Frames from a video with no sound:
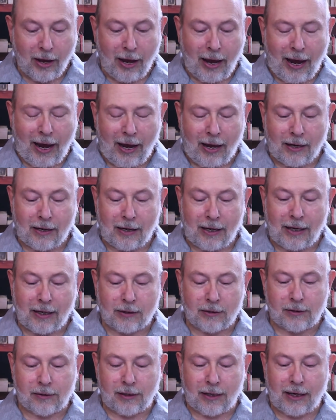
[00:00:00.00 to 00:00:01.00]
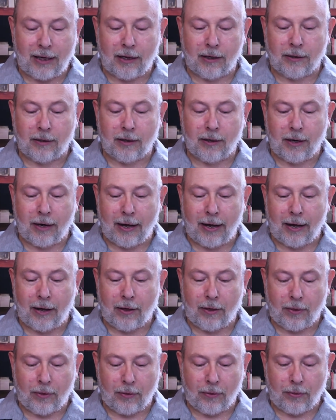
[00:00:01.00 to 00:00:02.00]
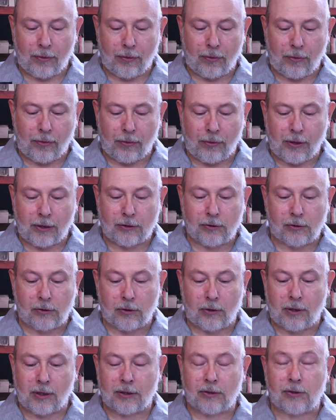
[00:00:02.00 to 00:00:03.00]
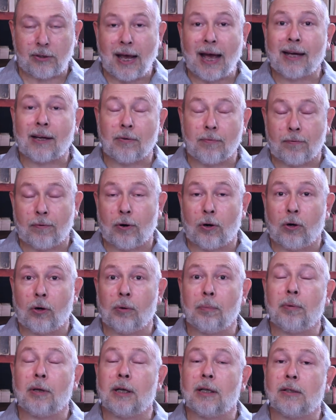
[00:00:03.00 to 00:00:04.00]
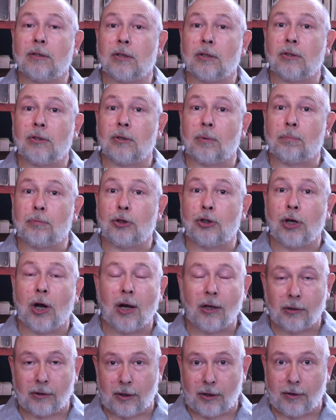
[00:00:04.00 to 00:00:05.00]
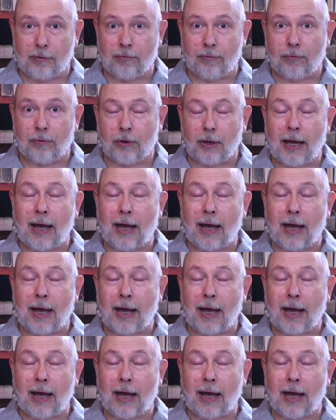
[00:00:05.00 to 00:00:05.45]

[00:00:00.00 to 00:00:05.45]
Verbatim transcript: And it's in uh, this, this second verb is a subjunctive,